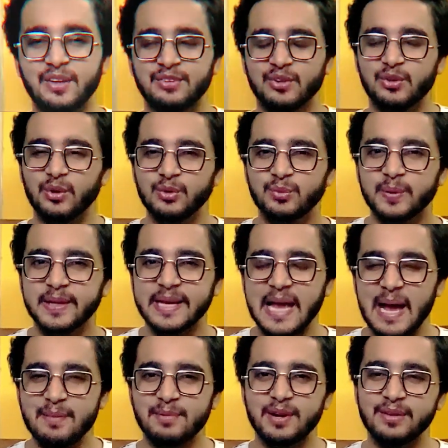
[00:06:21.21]
So those were the
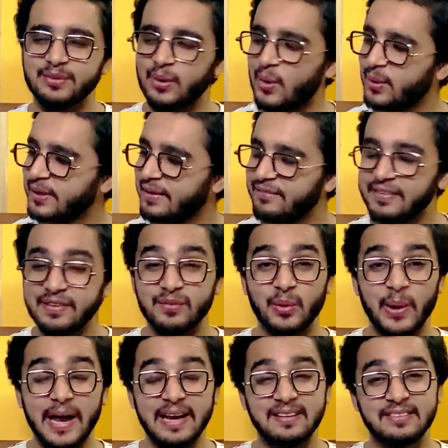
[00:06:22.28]
cameras on the
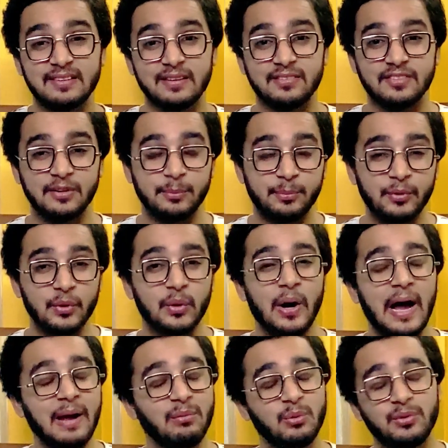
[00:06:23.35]
Vivo X60 Pro.
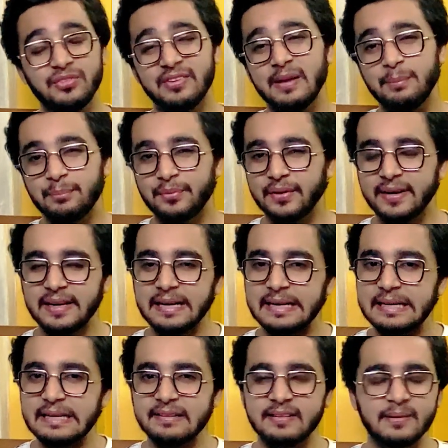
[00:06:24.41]
I would say pretty
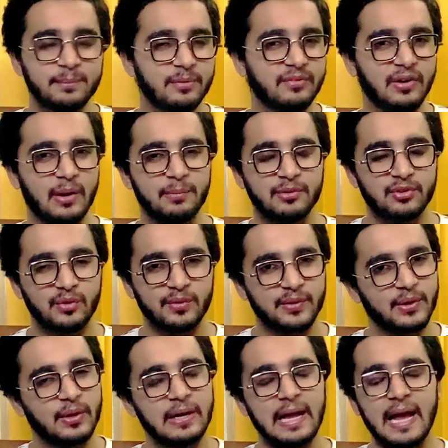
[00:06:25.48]
decent performance
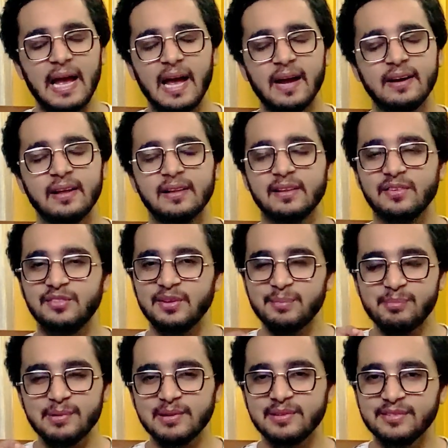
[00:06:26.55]
overall, and the
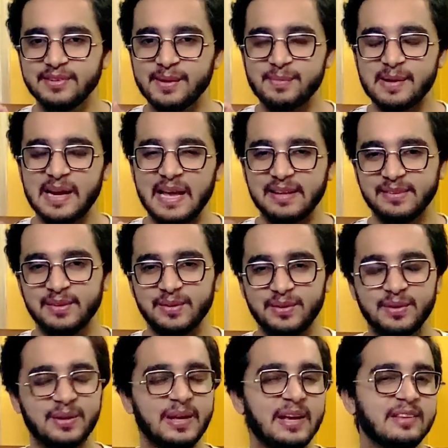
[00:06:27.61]
gimbal
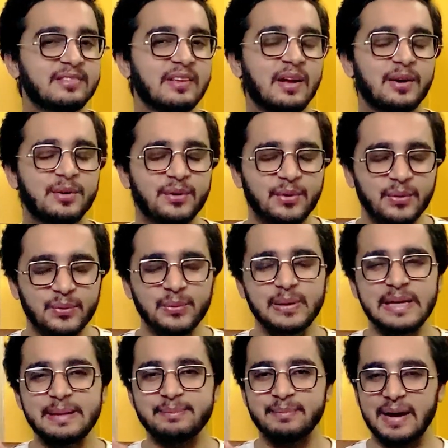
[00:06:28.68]
stabilization is
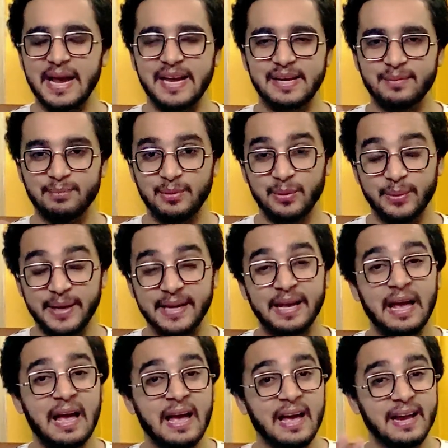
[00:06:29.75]
truly mind-blowing.
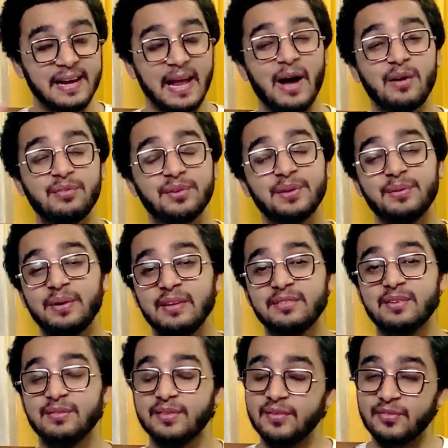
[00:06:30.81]
Now for the
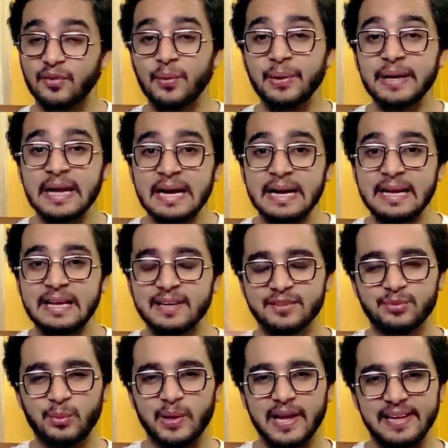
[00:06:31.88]
rest of the phone,
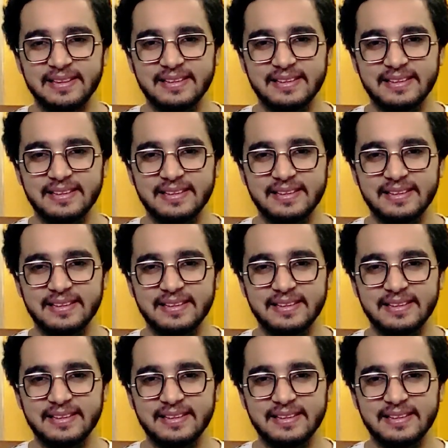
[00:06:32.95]
here's what I